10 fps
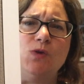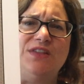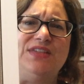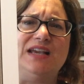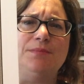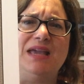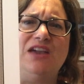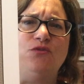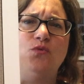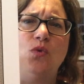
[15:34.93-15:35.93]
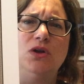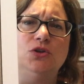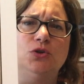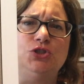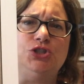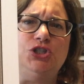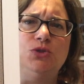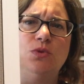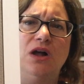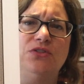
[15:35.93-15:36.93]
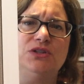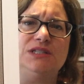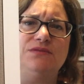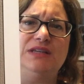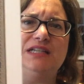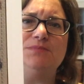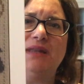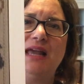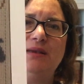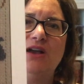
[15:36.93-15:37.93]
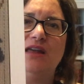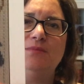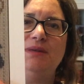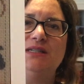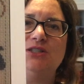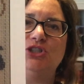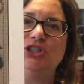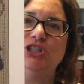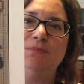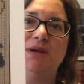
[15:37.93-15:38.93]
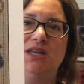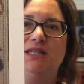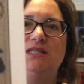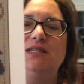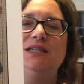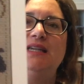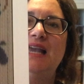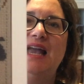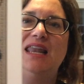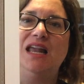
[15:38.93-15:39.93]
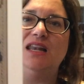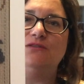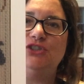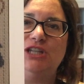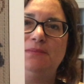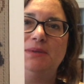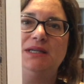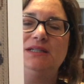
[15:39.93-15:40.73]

think I may have one or two others of these, but I got it because there's a sheep on it. And I love sheep.